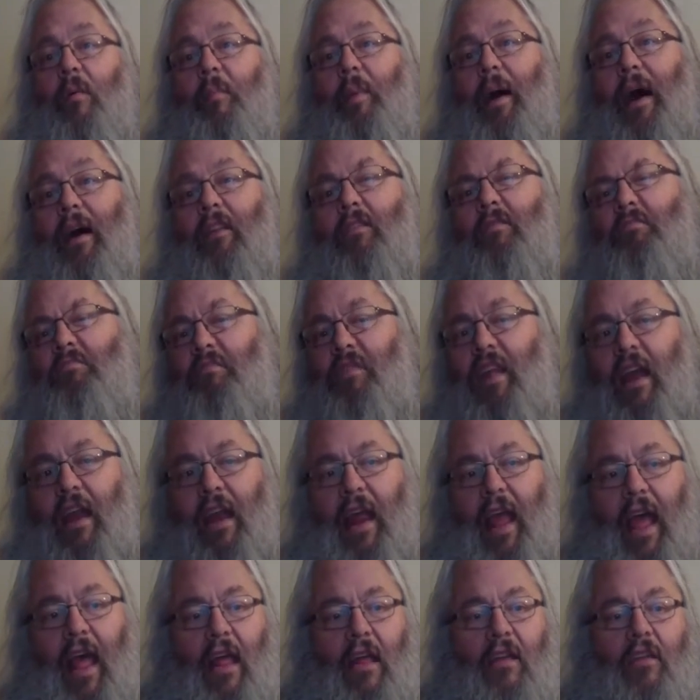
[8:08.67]
about 10
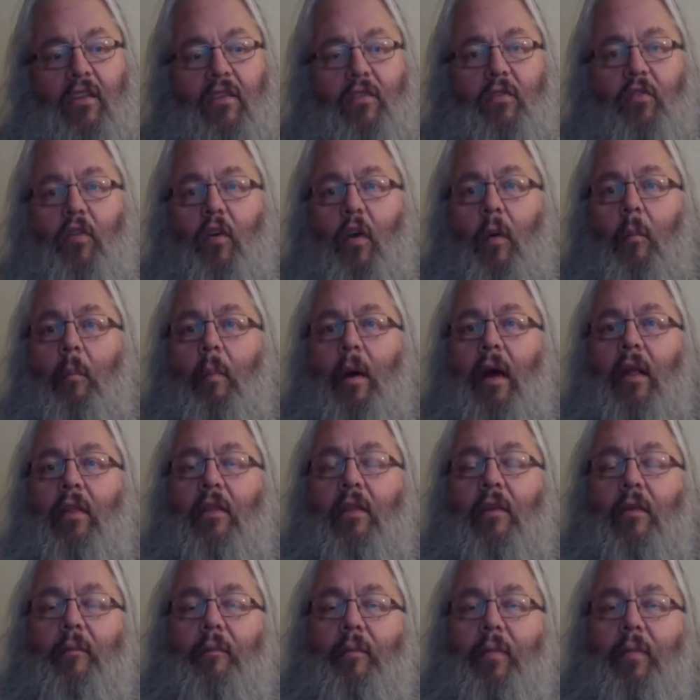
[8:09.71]
gallons for a month.